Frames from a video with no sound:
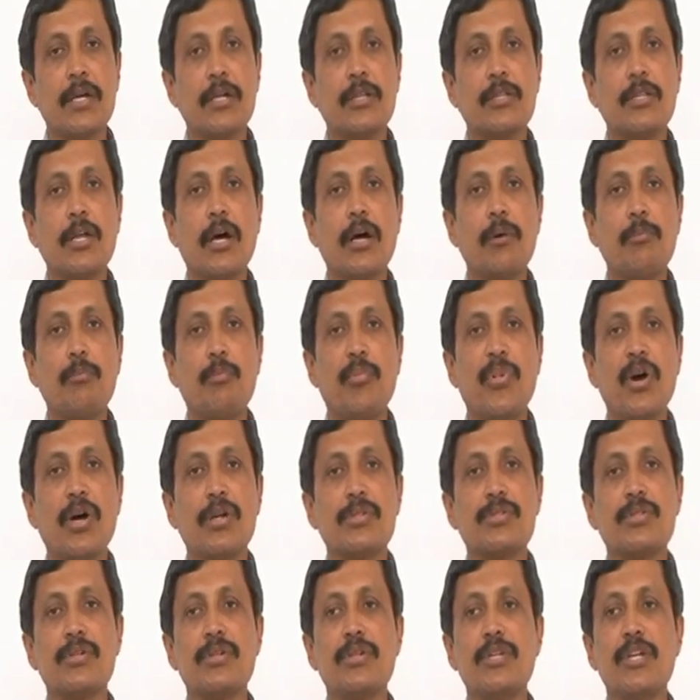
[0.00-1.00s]
the
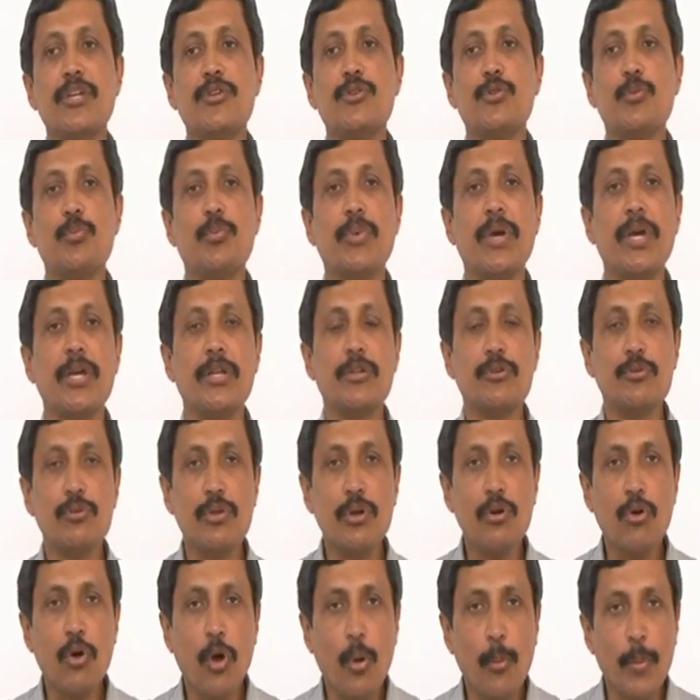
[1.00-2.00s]
person need to pay to the
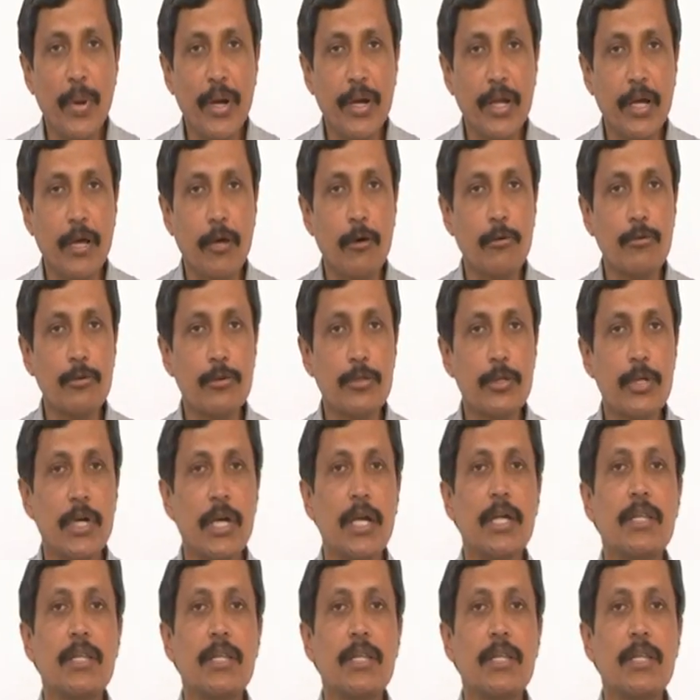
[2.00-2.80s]
government account.